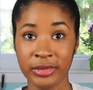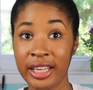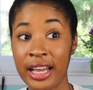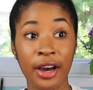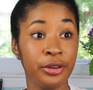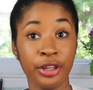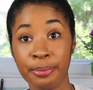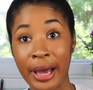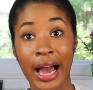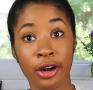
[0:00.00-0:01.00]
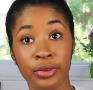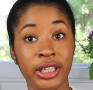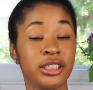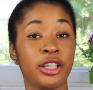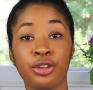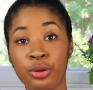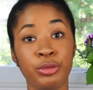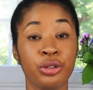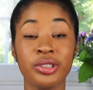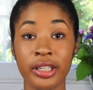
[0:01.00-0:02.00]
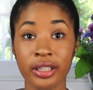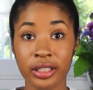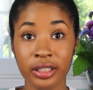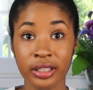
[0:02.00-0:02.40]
And now you're back releasing new music.